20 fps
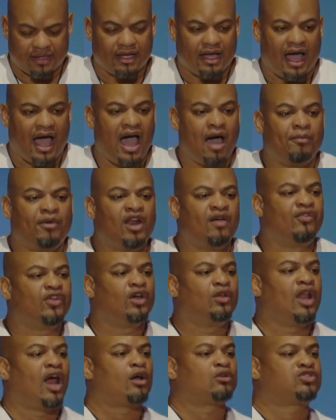How many of you
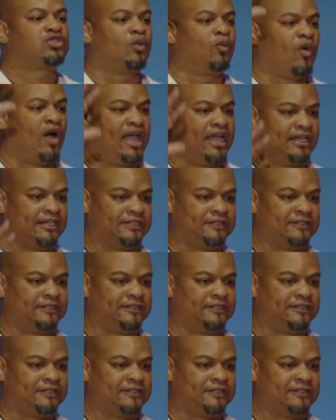lost some weight?